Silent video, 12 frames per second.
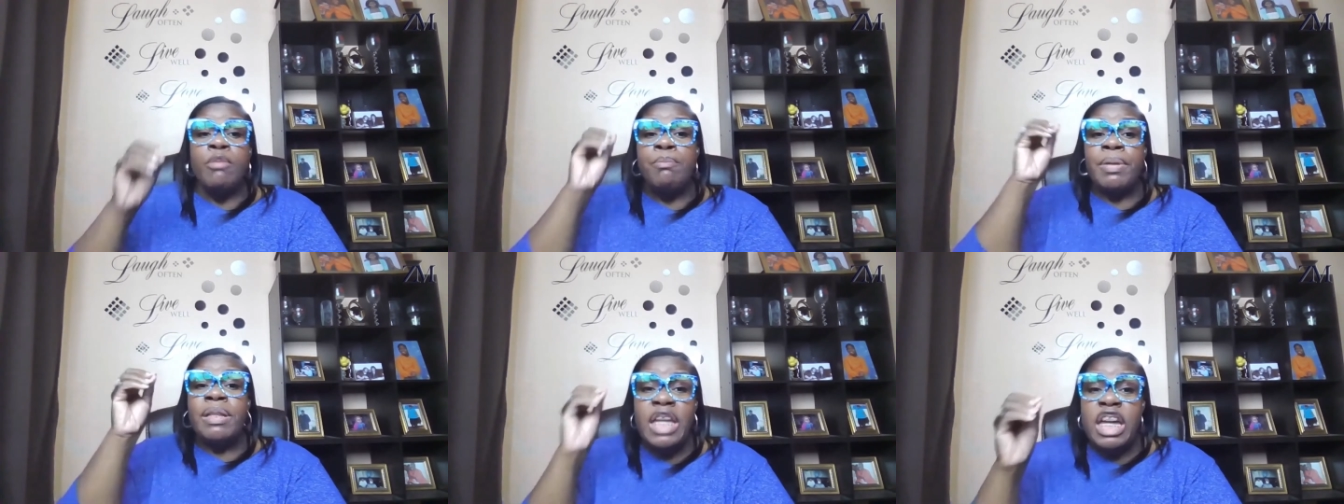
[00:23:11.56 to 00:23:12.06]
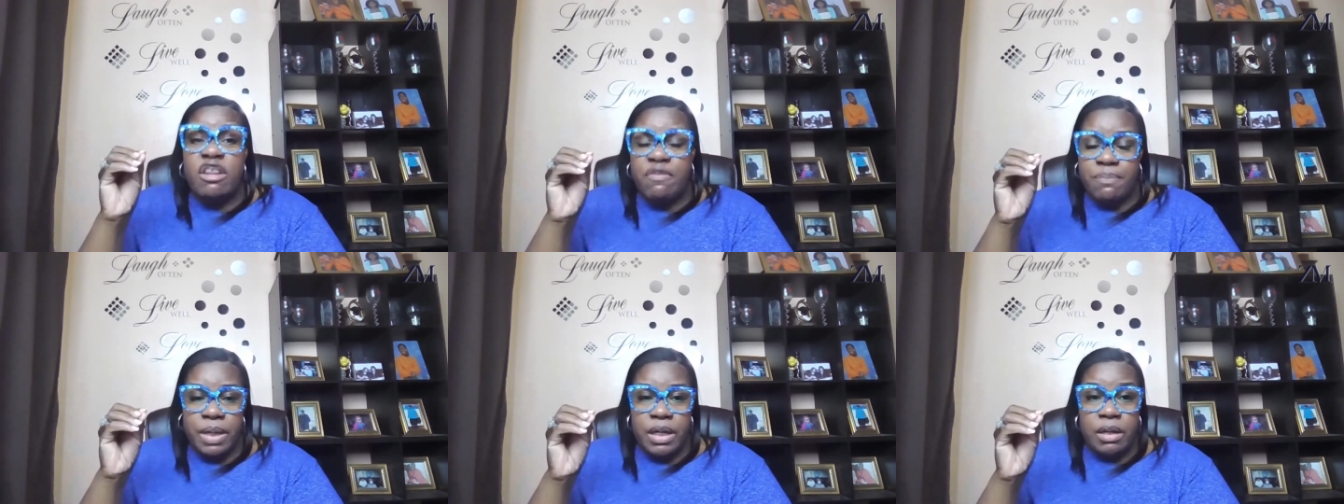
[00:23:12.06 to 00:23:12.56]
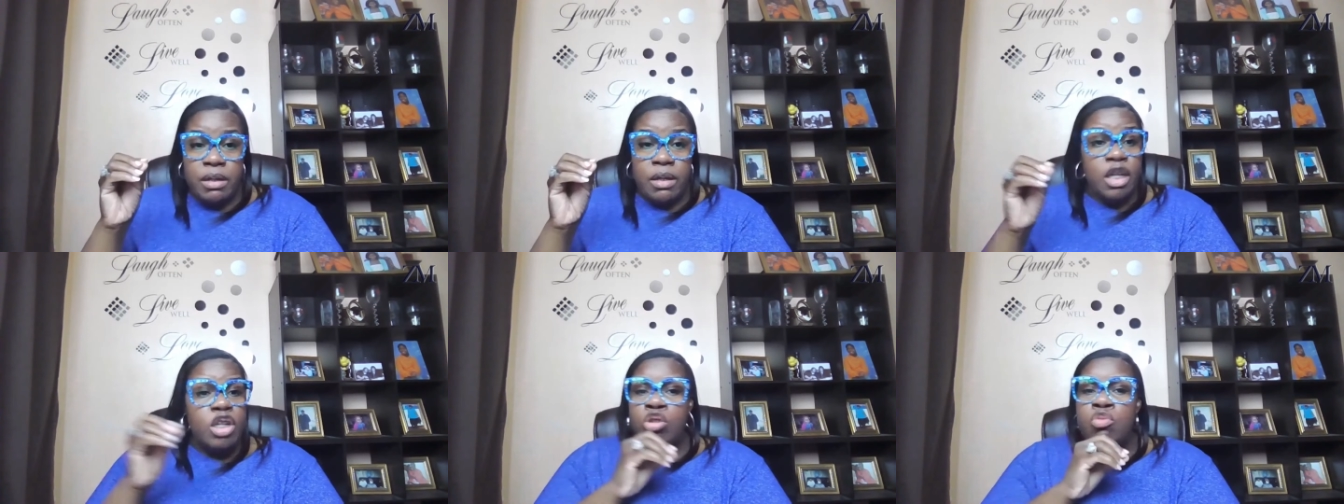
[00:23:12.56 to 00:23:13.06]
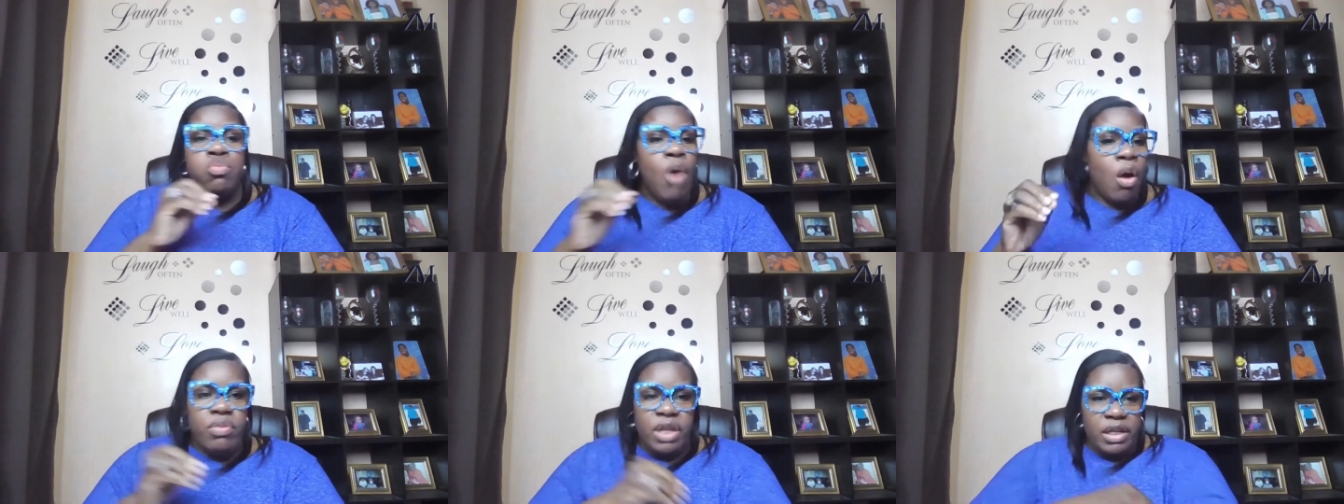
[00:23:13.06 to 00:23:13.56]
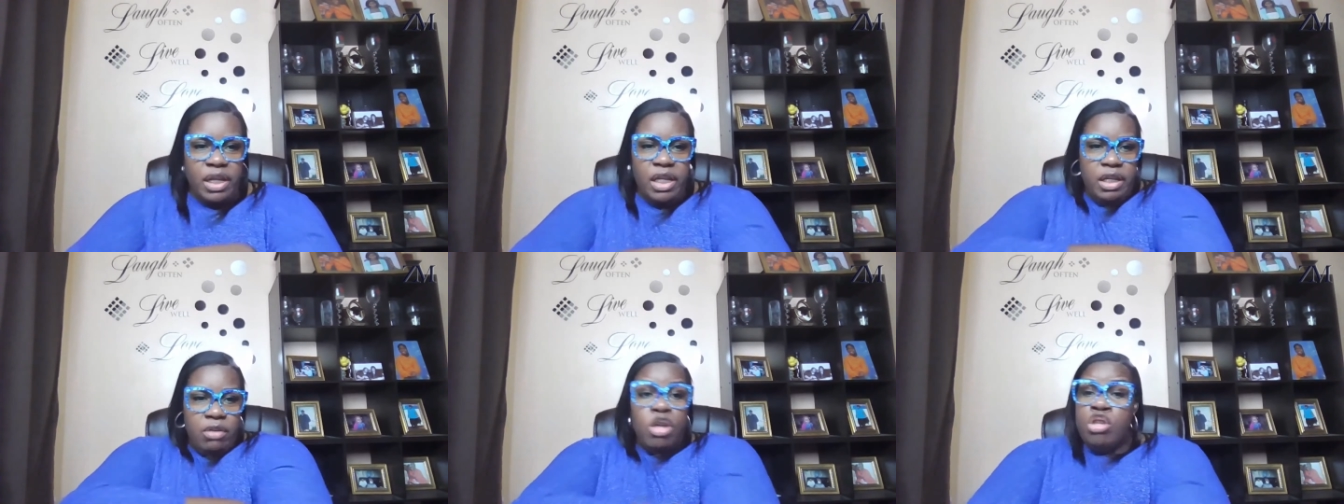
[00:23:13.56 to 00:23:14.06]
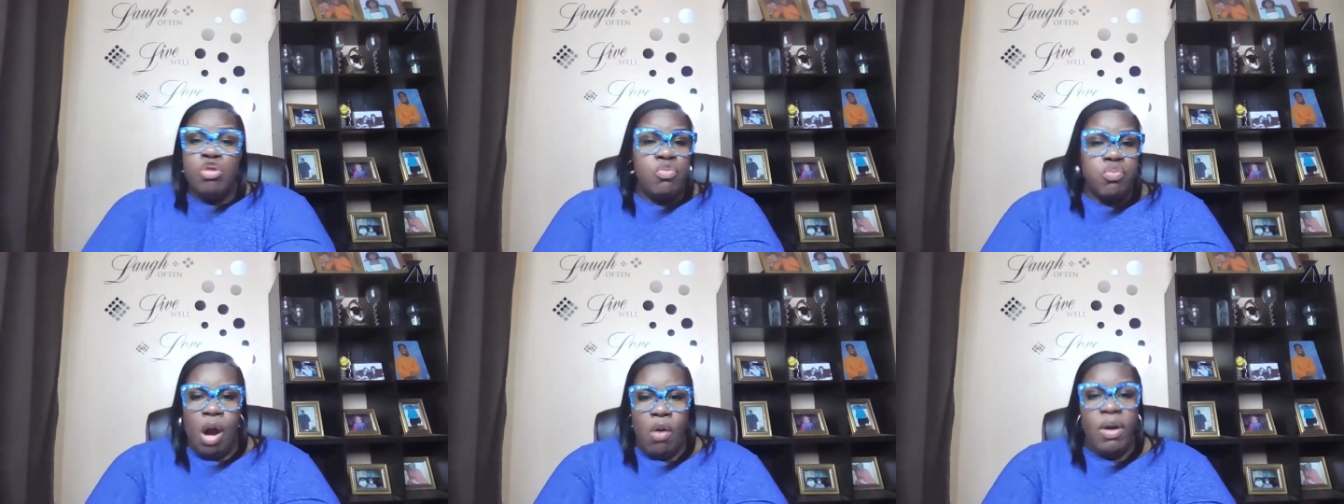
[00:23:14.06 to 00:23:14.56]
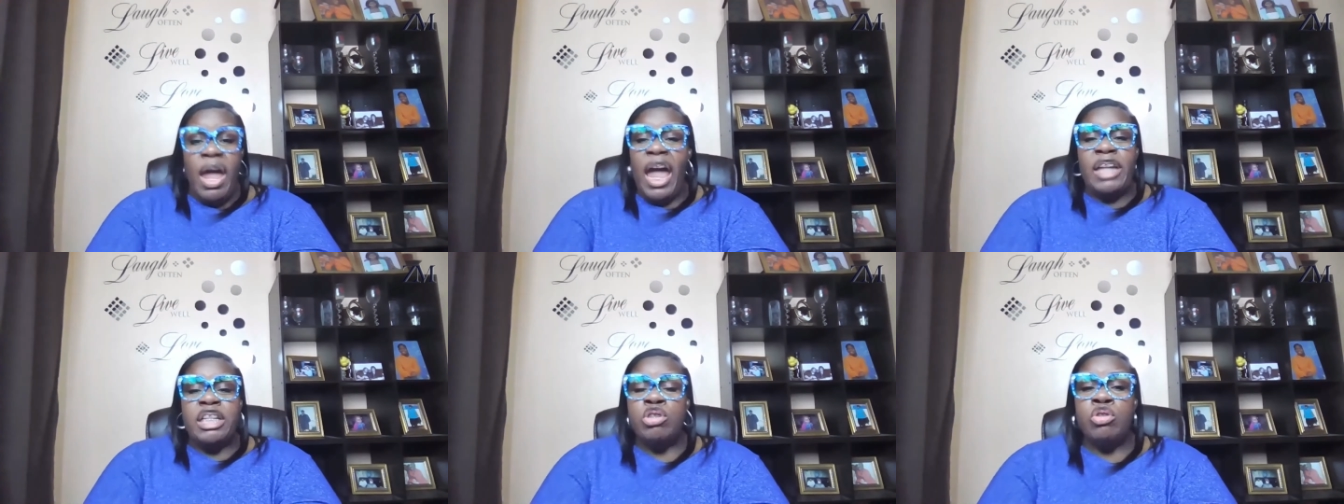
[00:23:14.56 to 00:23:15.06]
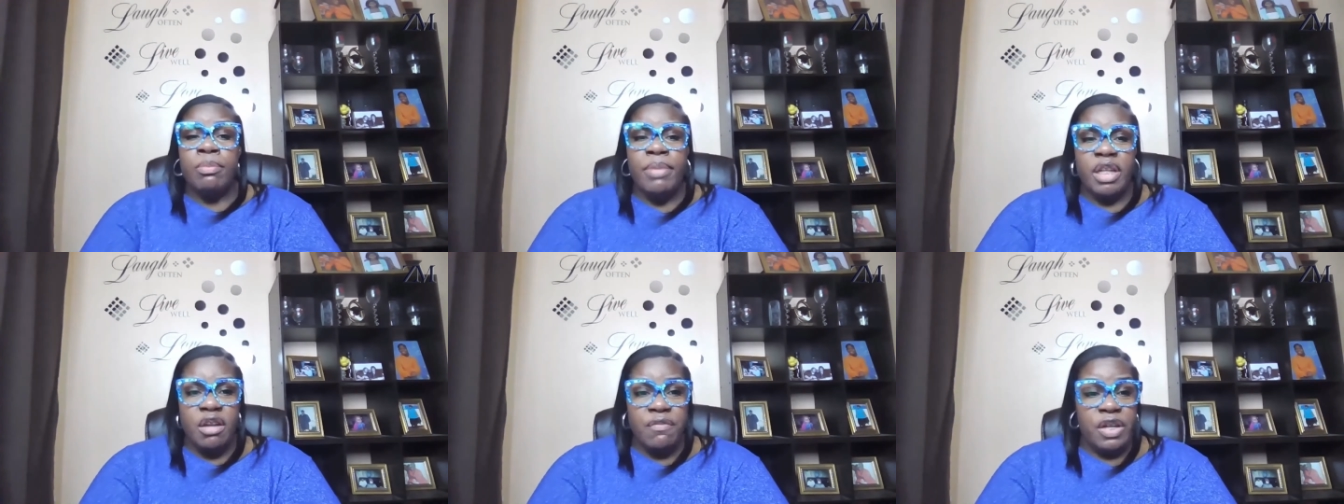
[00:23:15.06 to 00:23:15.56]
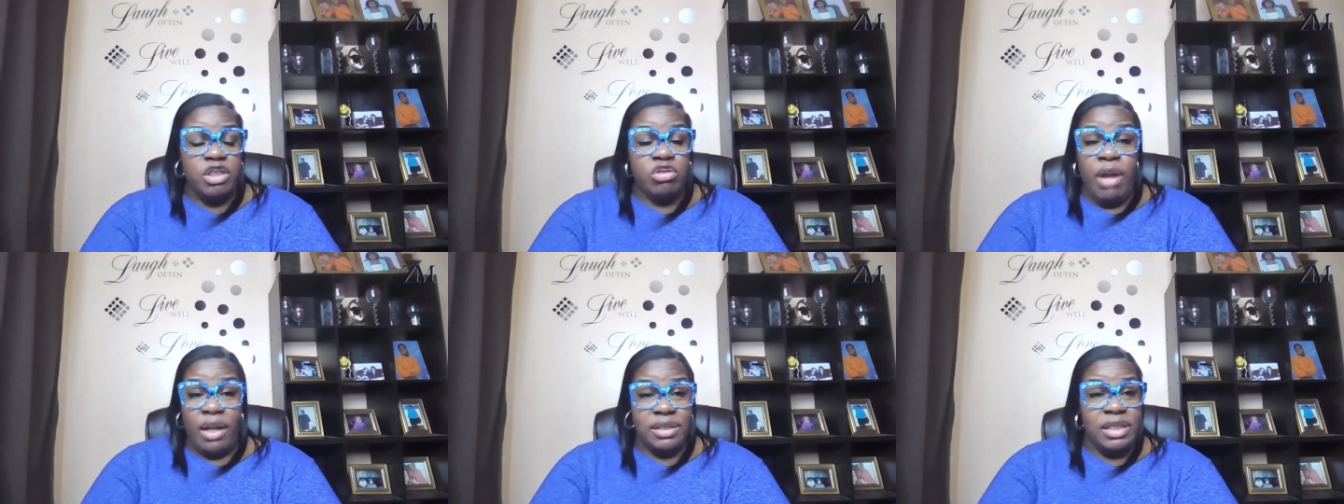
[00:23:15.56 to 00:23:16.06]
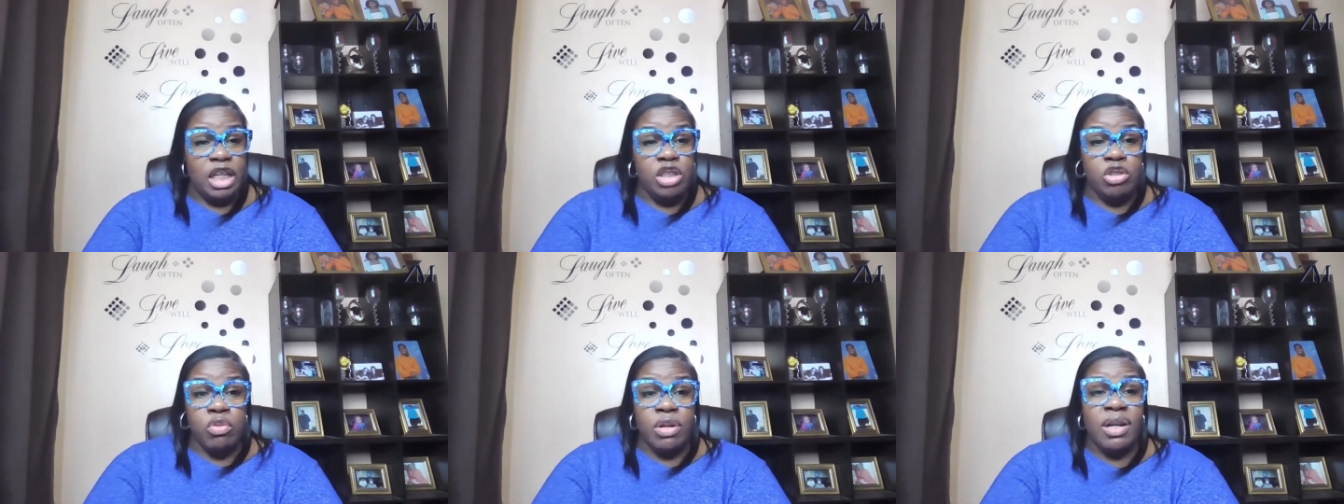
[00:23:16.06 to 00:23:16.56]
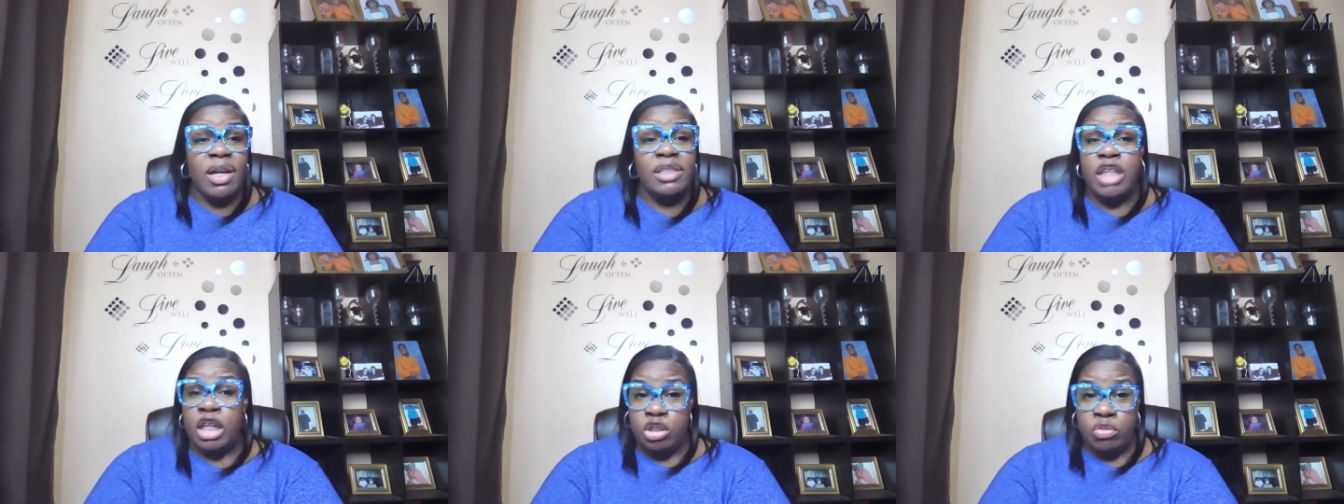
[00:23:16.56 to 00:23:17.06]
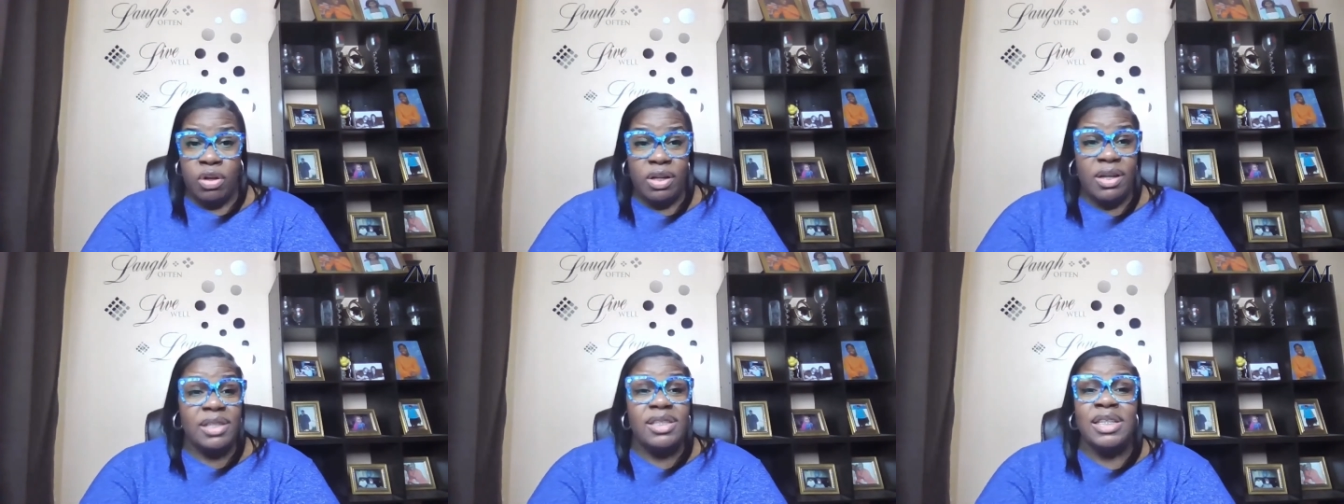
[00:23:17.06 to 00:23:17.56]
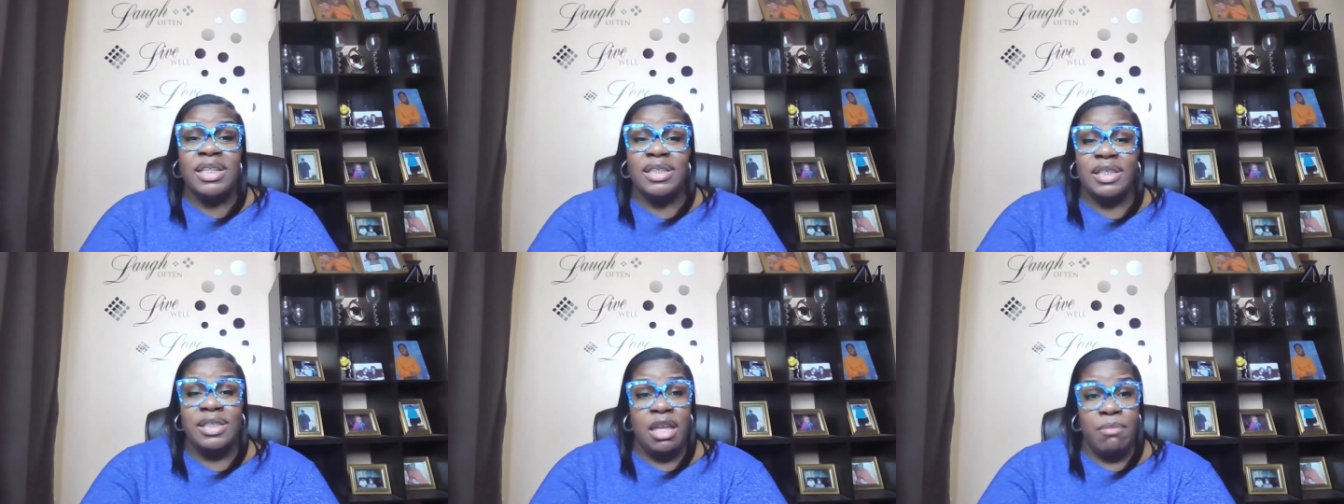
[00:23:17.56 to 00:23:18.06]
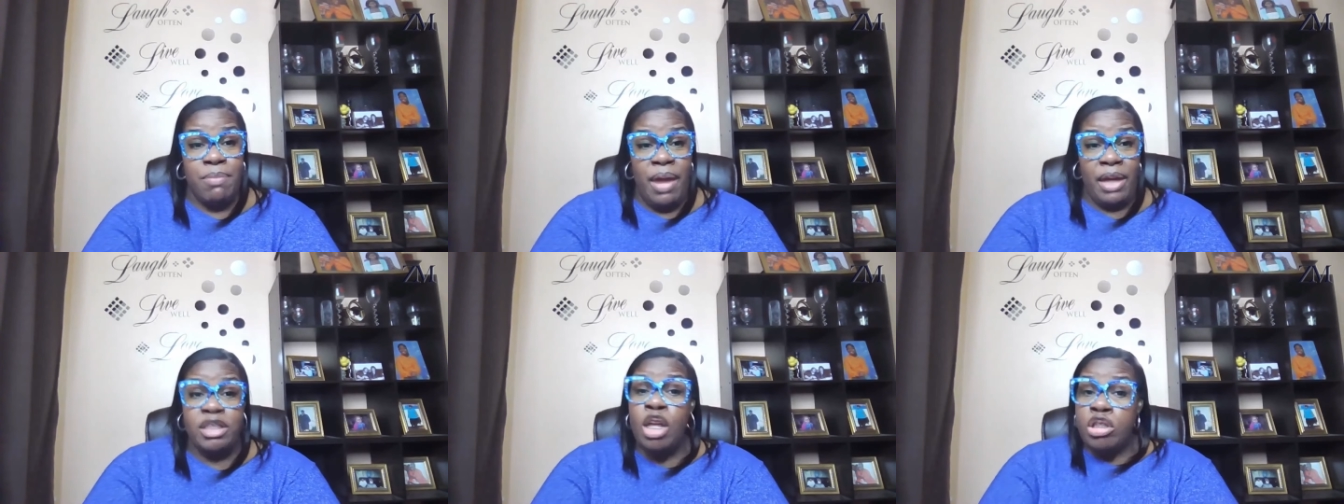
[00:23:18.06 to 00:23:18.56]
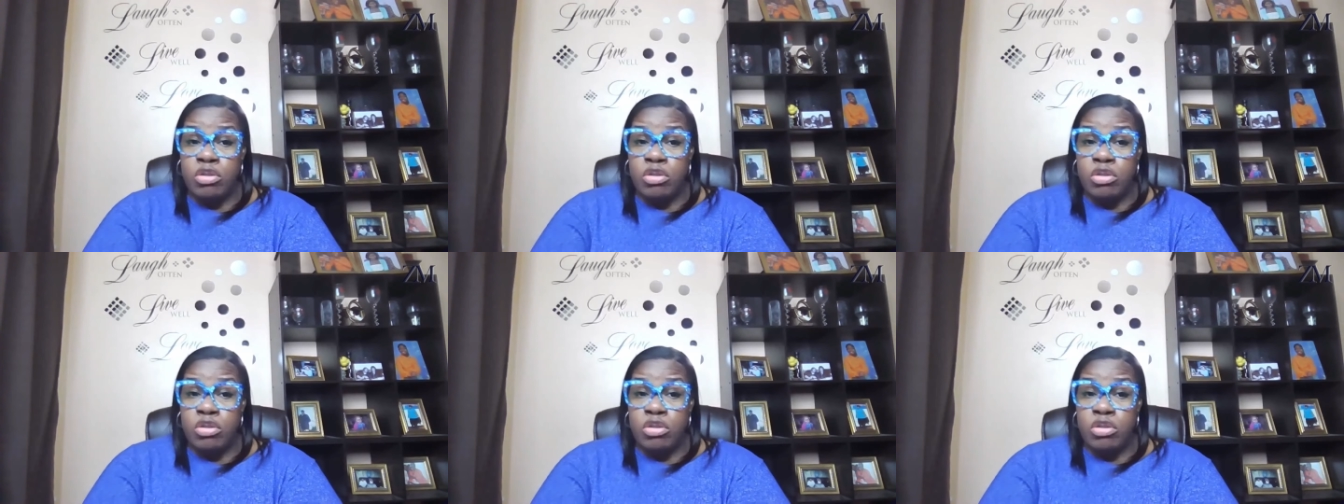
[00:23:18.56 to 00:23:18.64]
believe me you won't get healed you won't and it's too many of us trying to take shortcuts and shortcuts lead to setbacks